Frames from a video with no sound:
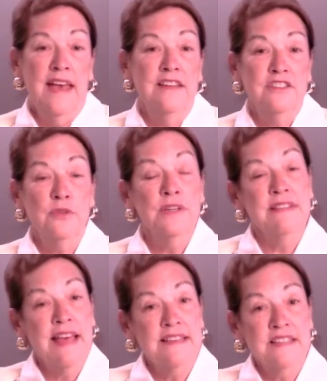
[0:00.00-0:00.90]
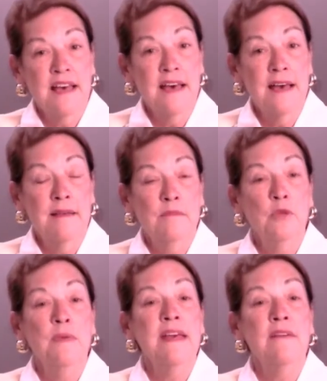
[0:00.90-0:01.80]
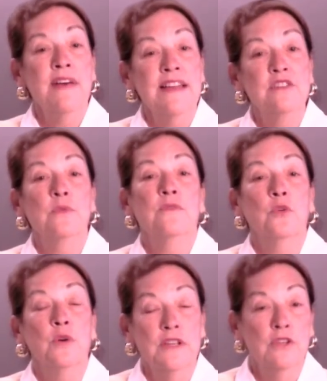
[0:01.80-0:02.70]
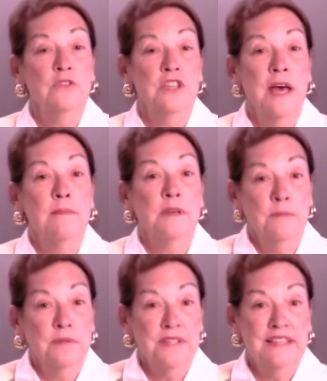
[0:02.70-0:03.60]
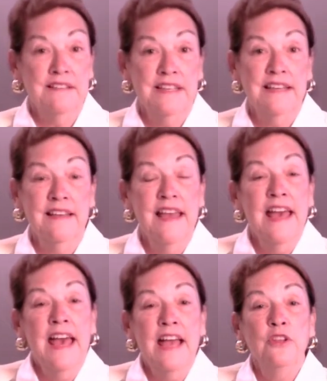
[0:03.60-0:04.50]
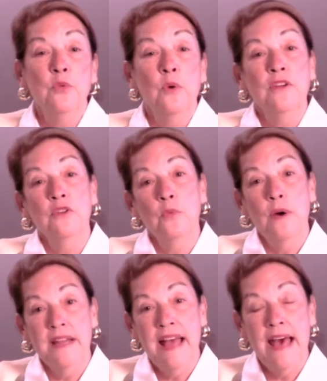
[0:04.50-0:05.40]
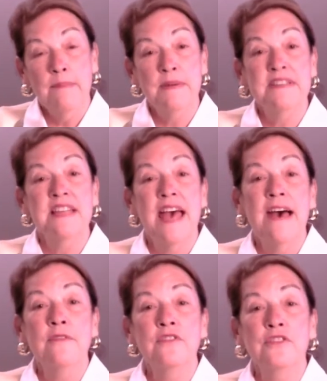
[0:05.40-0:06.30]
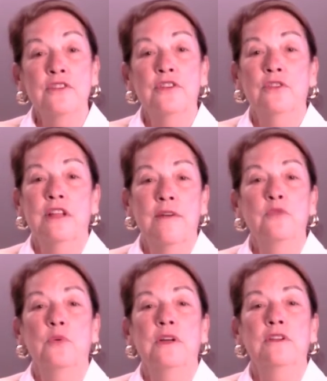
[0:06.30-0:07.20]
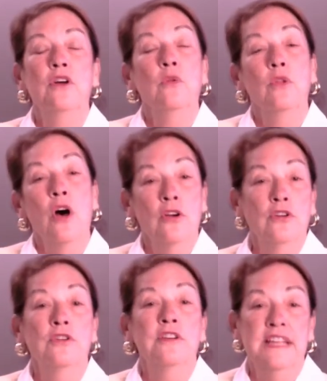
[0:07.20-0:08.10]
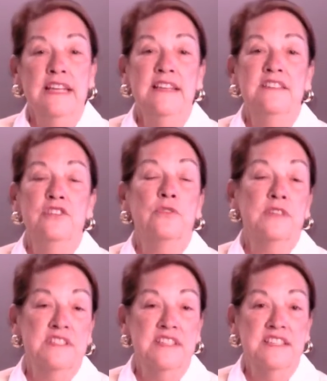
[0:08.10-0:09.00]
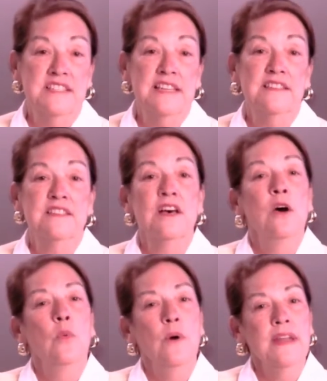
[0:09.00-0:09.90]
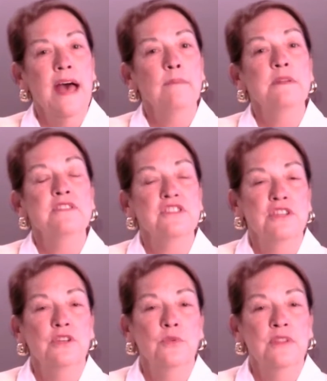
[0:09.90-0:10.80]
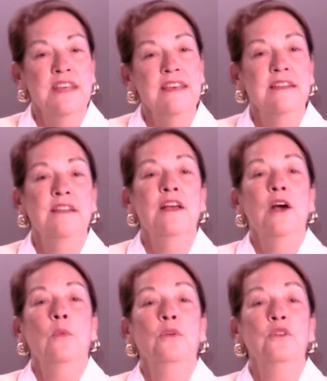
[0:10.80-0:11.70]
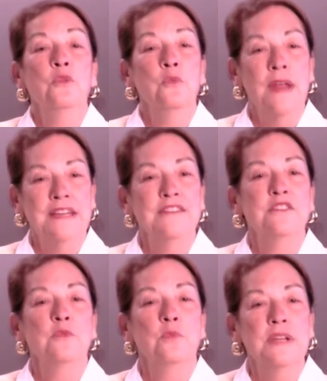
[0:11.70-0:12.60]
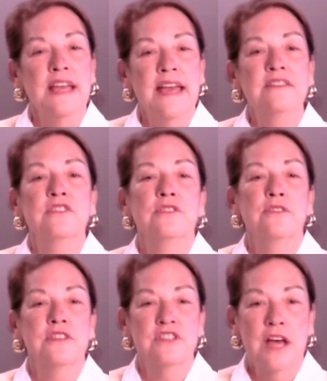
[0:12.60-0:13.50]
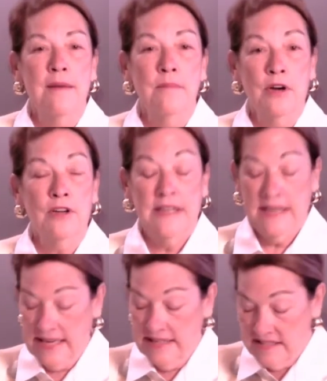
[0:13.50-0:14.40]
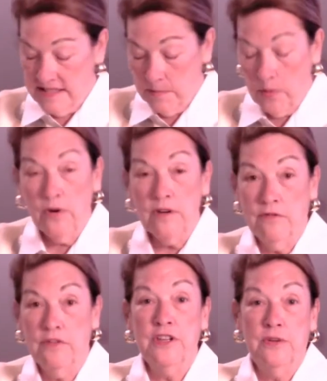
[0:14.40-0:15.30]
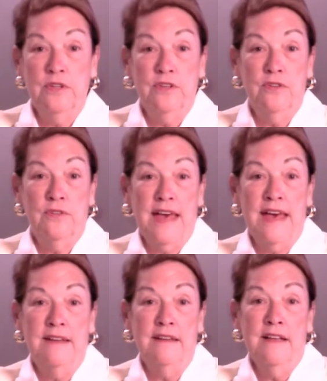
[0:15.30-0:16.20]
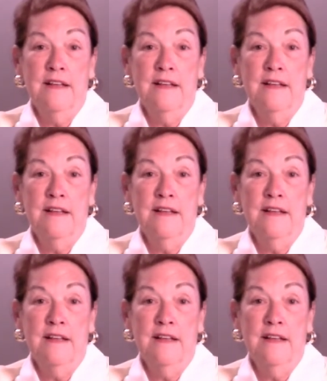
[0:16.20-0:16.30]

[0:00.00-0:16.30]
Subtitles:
And during that time, you may have had to have quit your job completely, and you wonder what happens after your loved one no longer needs your assistance. What happens to you then when you're ready to re-enter the job market? And it's important for you to do that.